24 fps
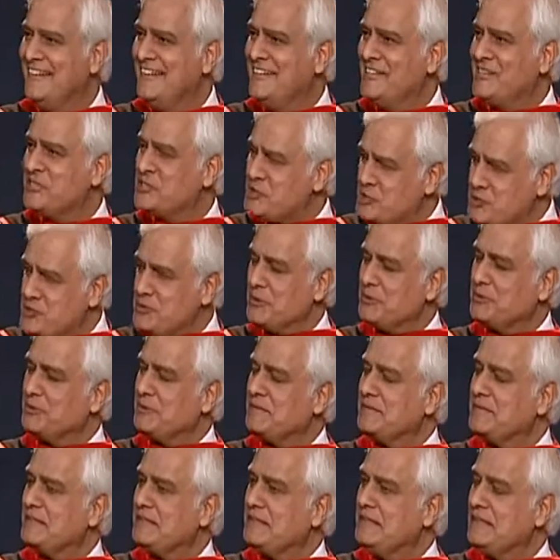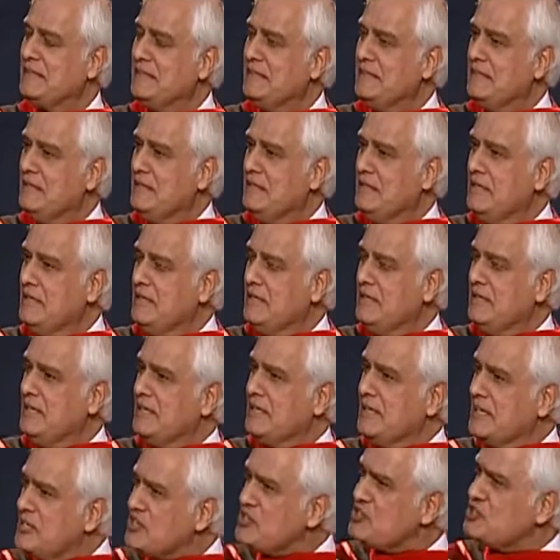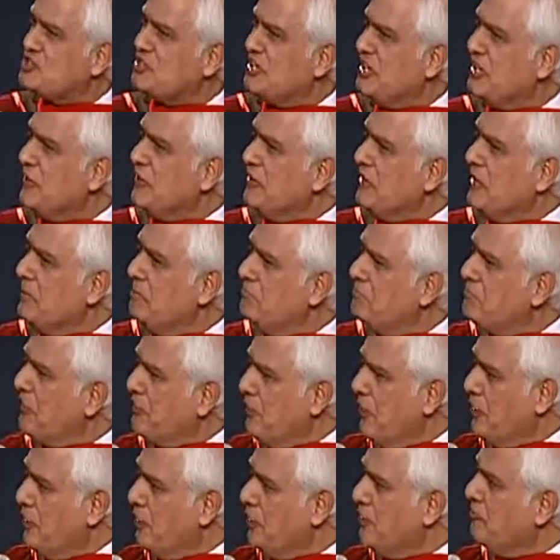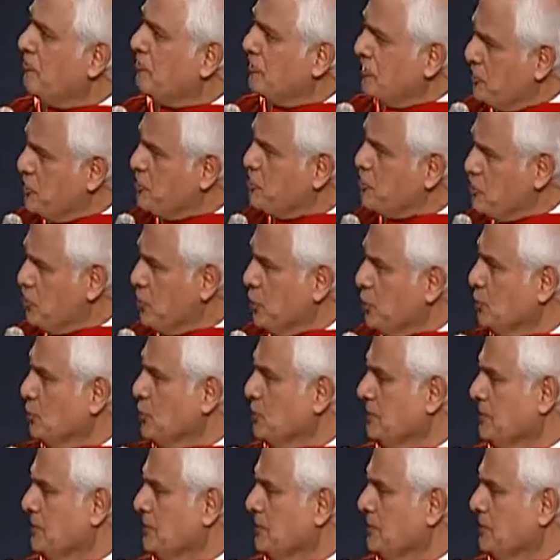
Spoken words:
It's true. Is there a mirror for the soul?